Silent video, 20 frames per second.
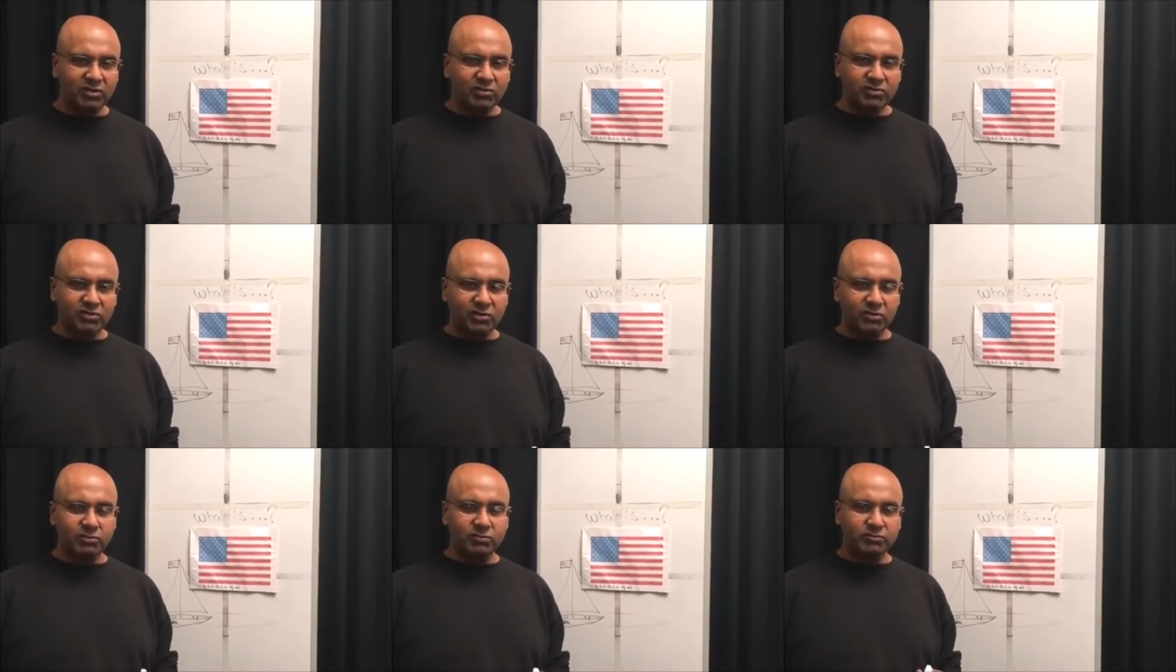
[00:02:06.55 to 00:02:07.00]

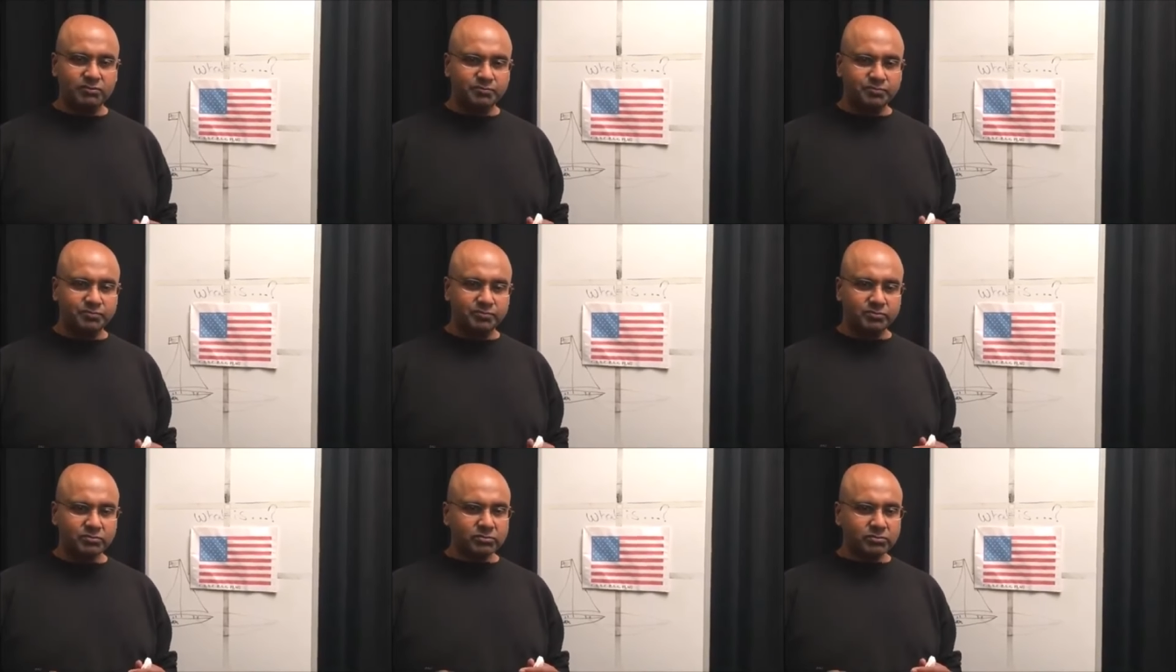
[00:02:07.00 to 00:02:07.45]
So
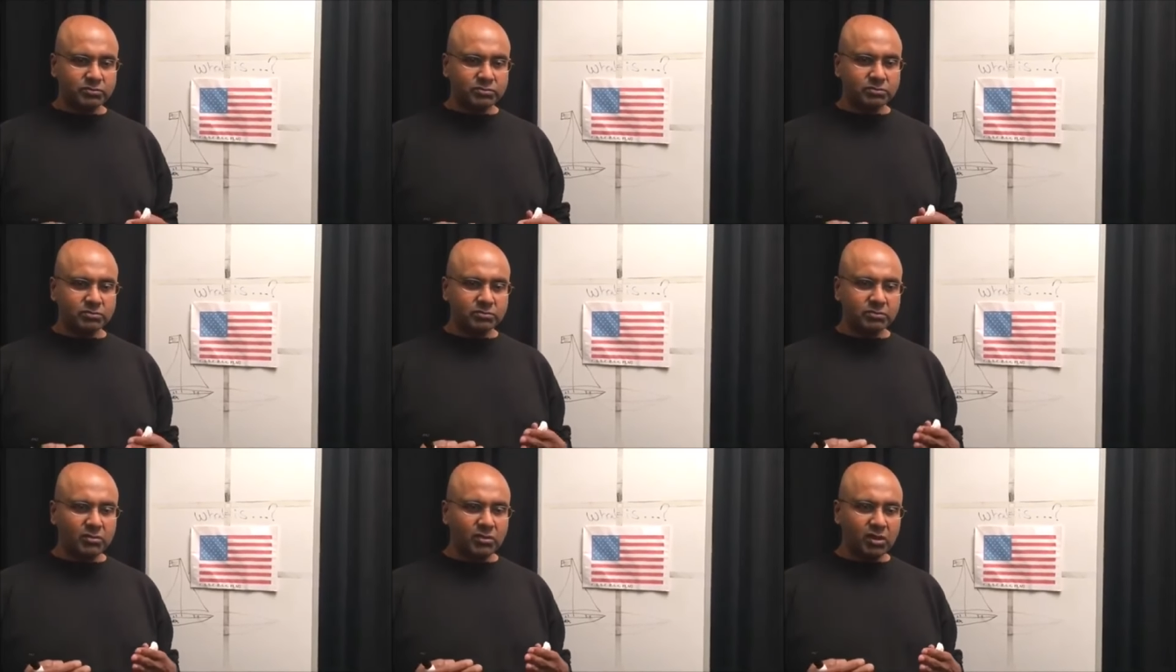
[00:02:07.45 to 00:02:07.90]

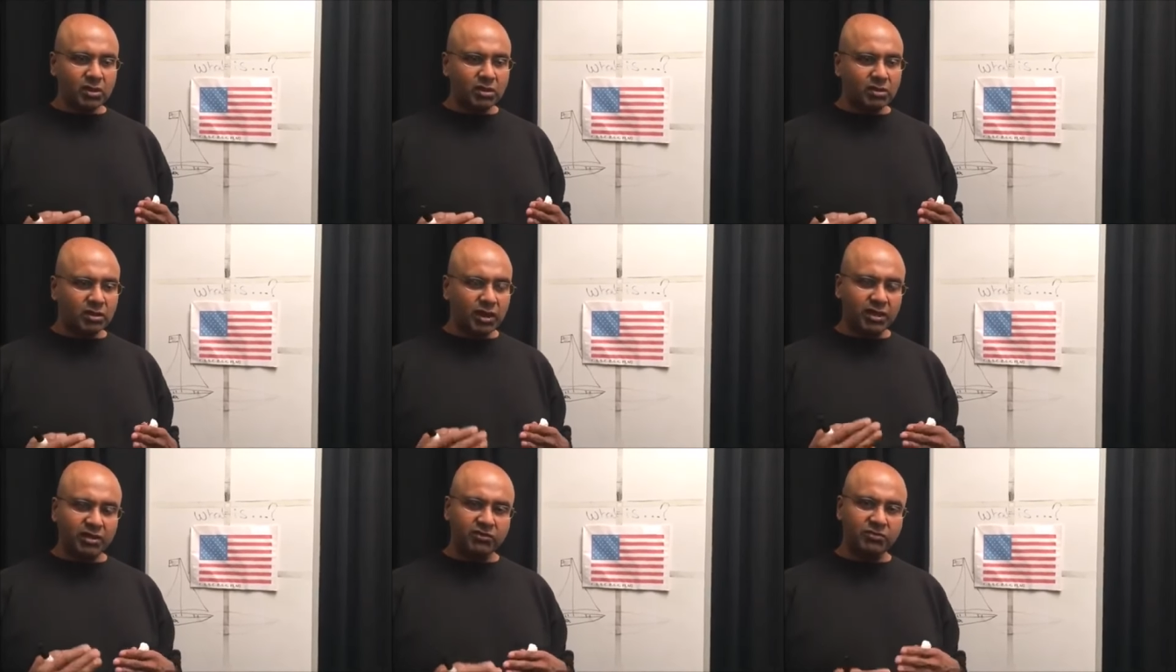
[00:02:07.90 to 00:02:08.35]

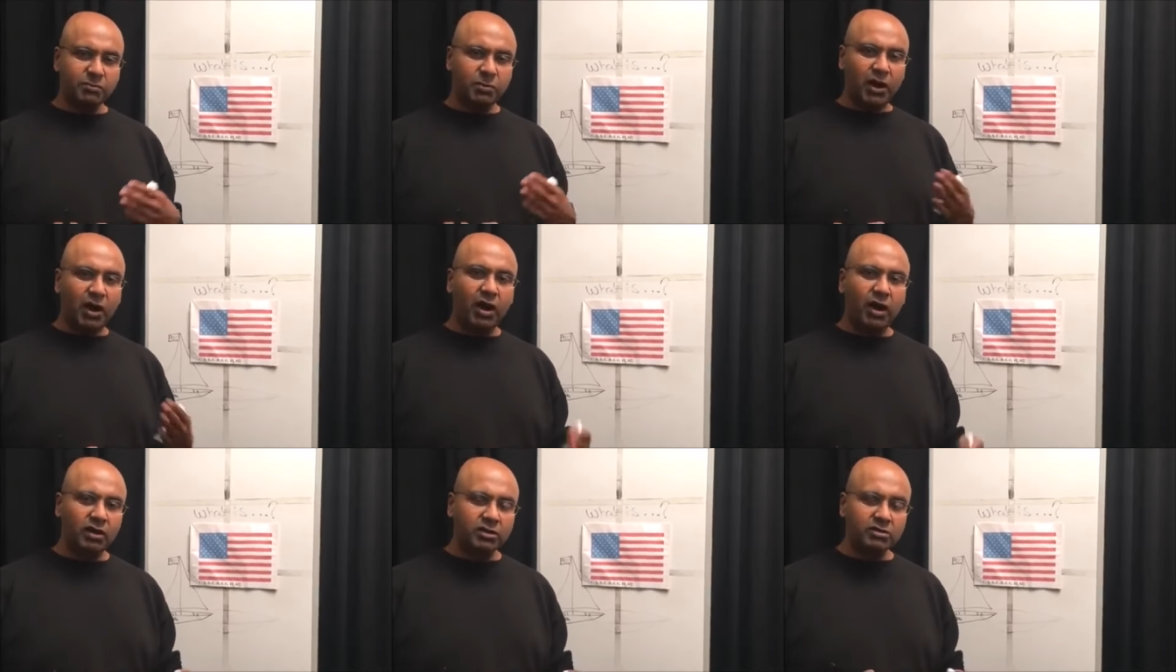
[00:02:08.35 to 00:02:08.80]
that is
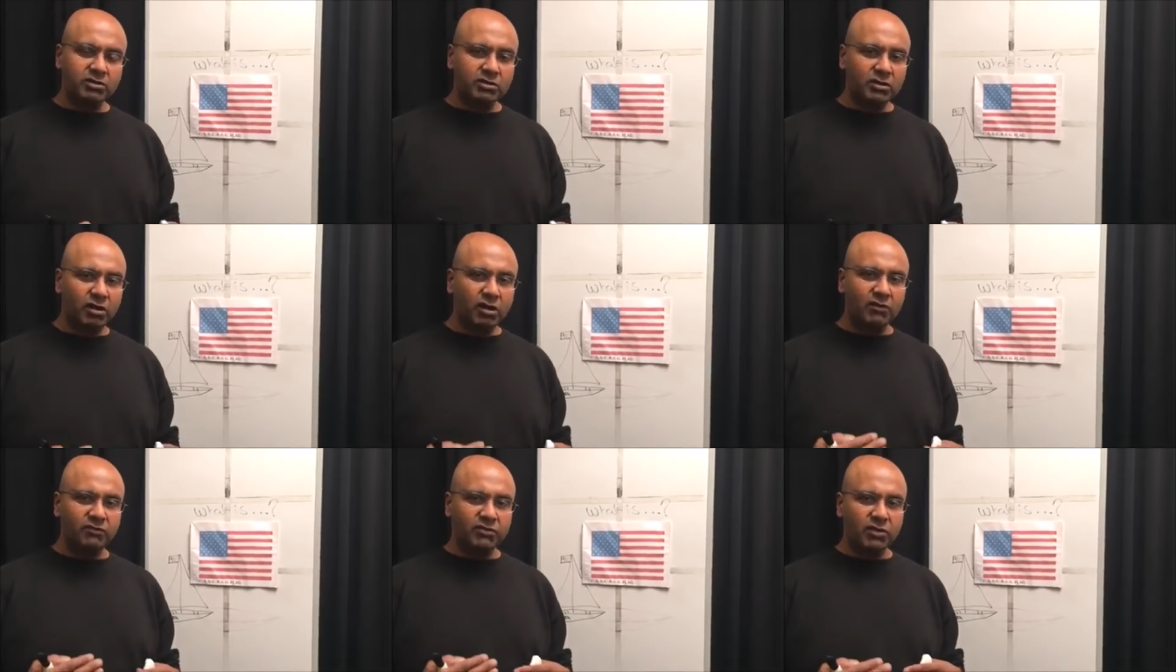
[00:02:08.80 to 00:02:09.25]
part
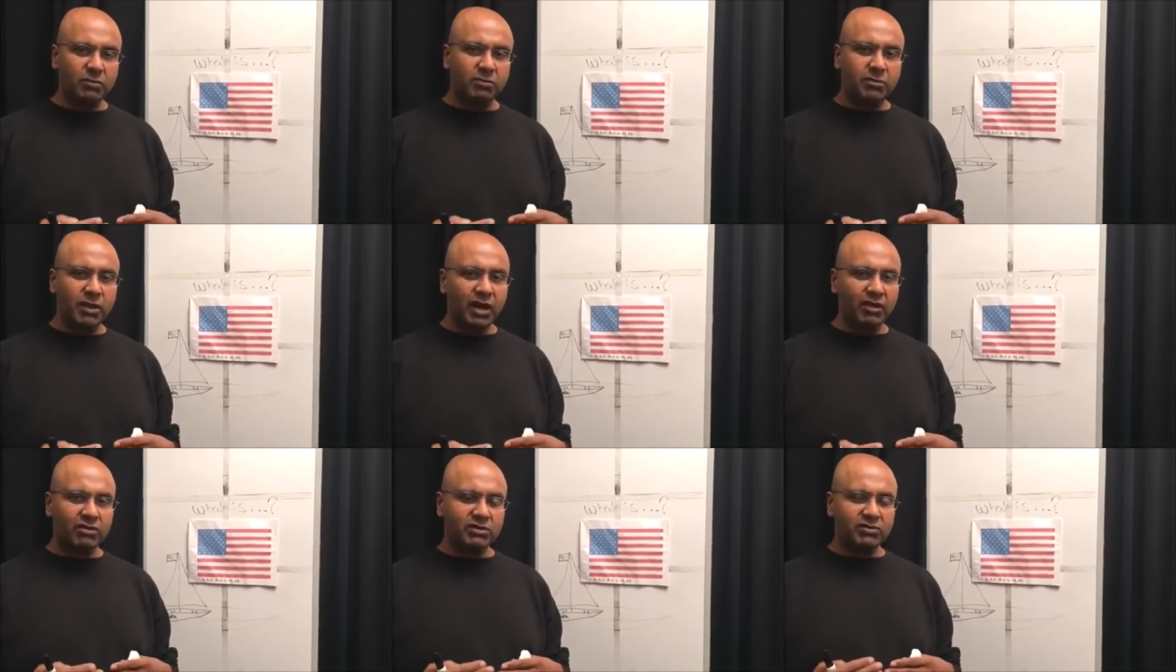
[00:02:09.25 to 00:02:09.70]
of the
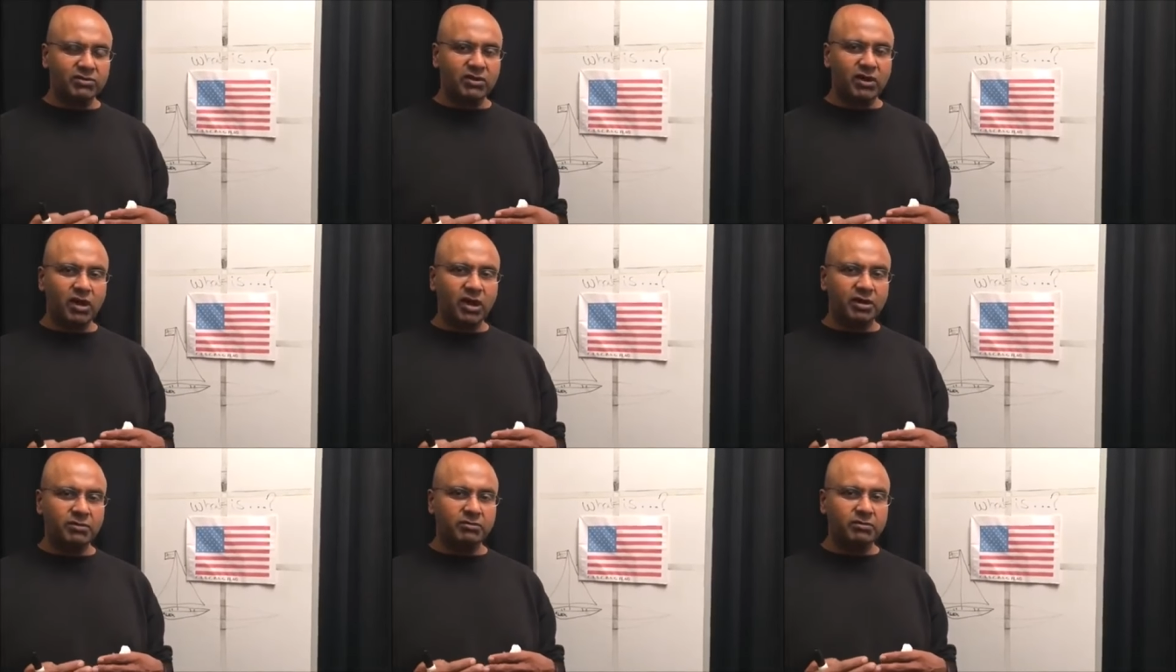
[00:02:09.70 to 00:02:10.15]

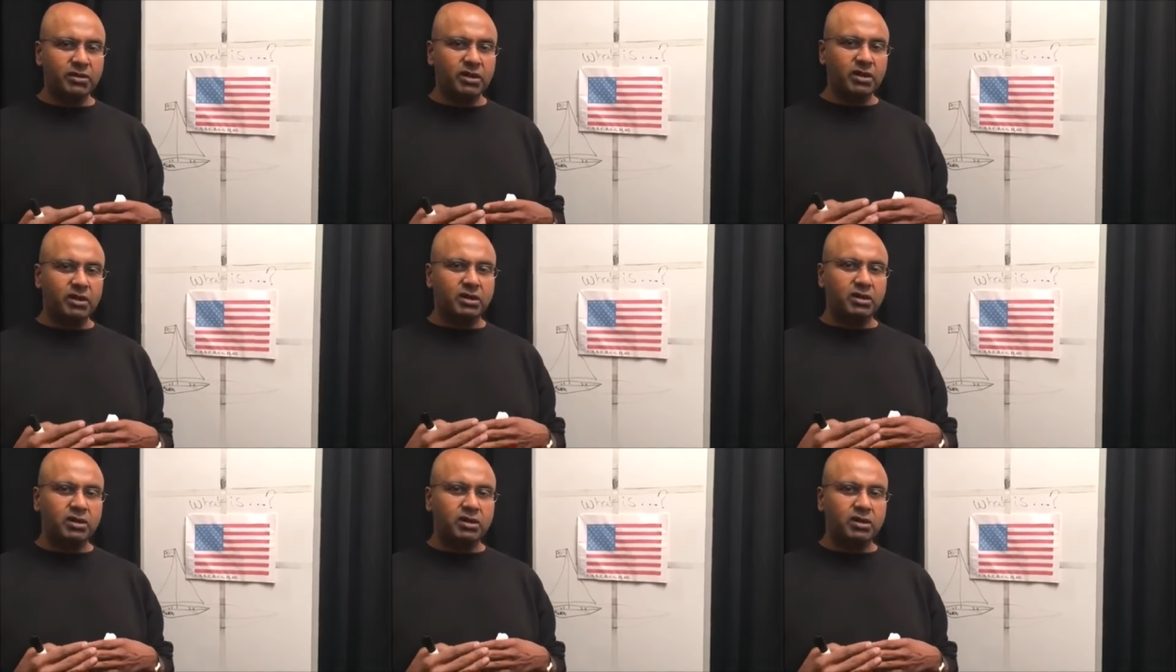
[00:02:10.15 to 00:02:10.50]
maritime